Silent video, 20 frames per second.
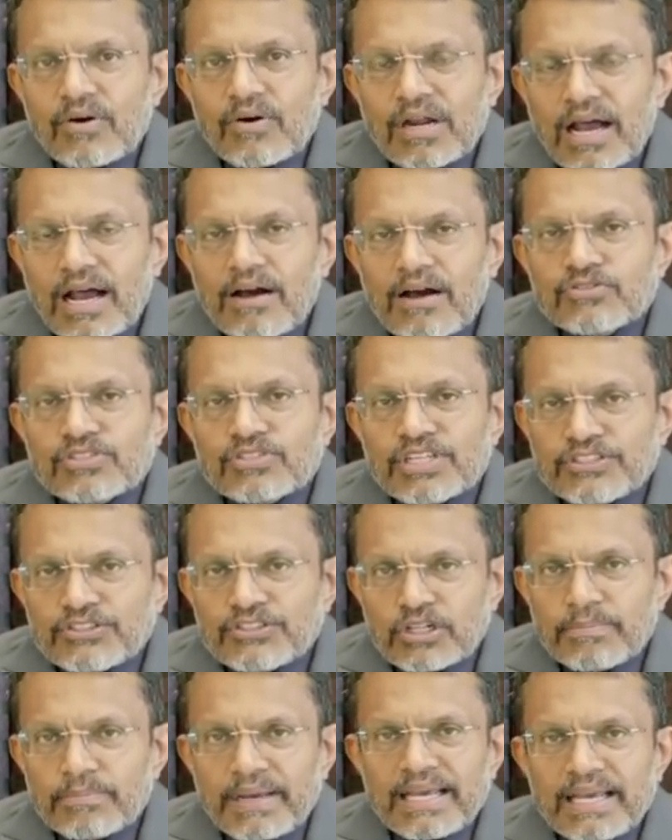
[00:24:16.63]
on how
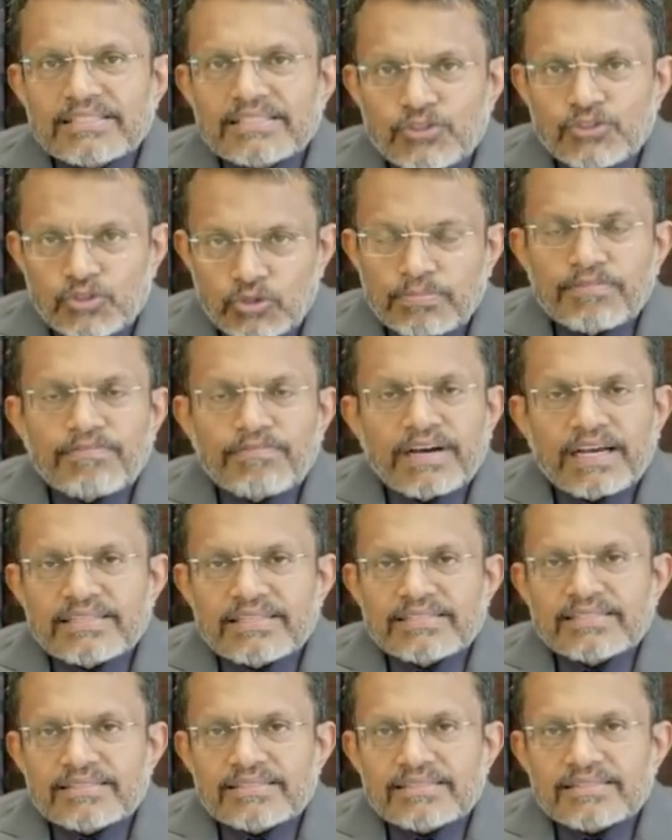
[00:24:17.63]
central banks and
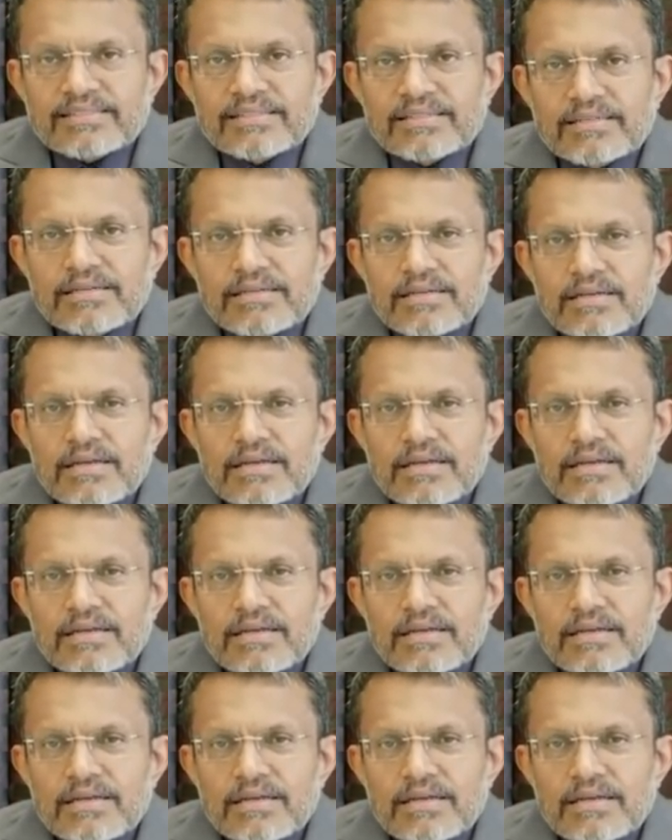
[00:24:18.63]
supervisors